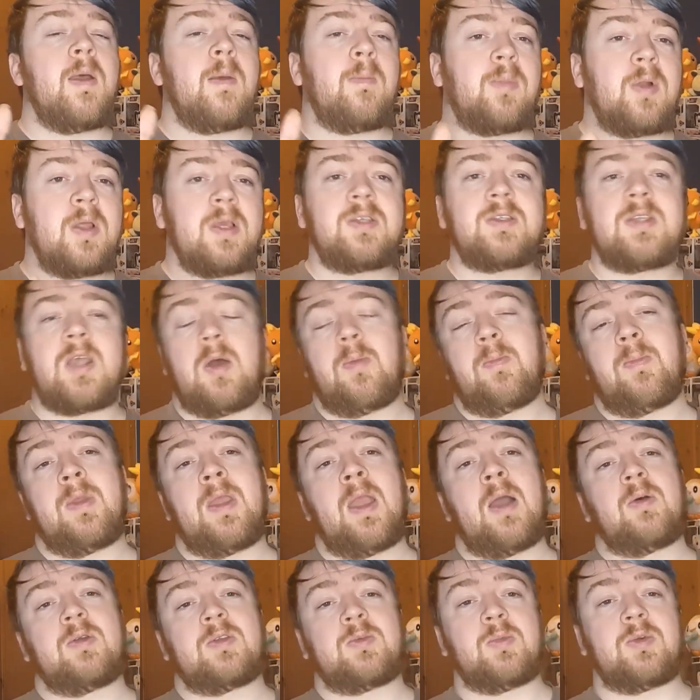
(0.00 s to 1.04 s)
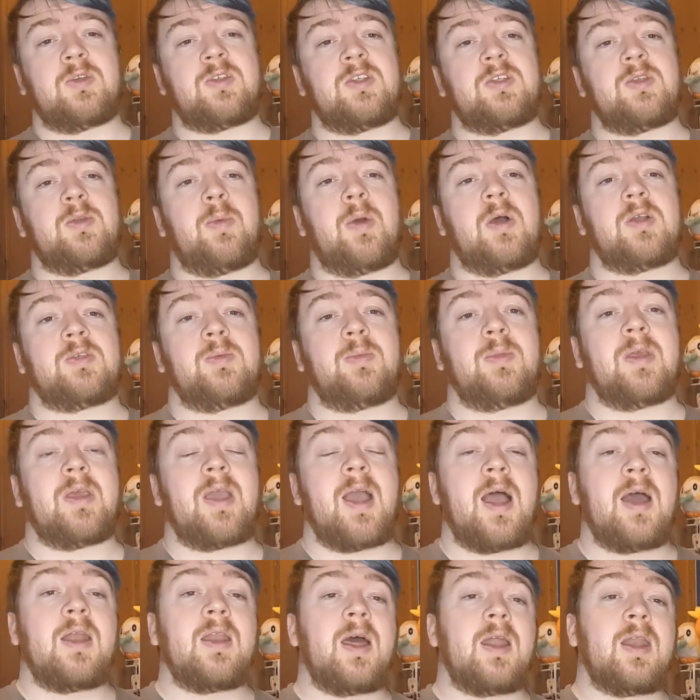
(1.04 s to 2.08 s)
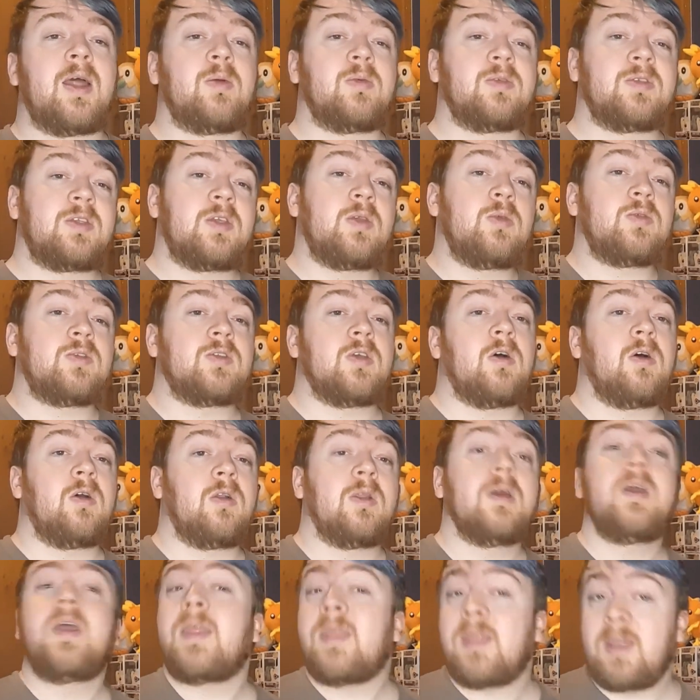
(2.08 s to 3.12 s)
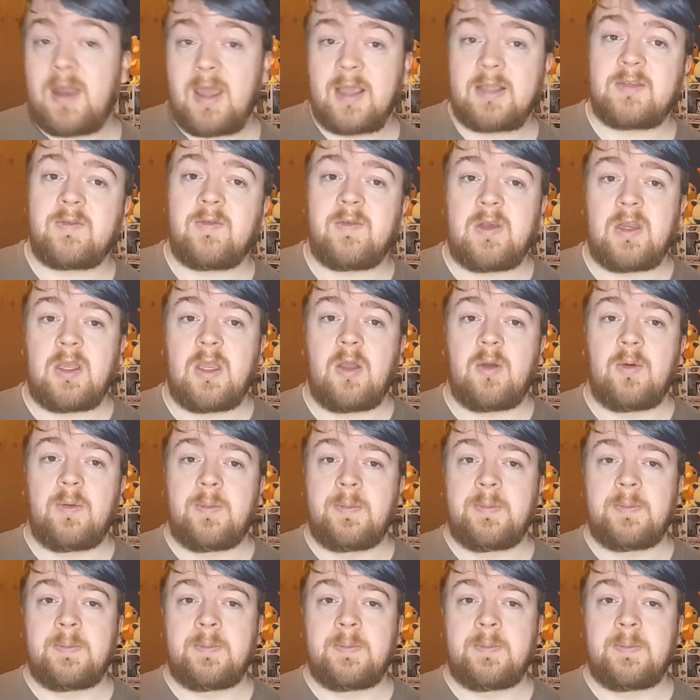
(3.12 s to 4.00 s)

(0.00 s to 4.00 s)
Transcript: Please help me out as much as you possibly can, and I will see you all in the next video.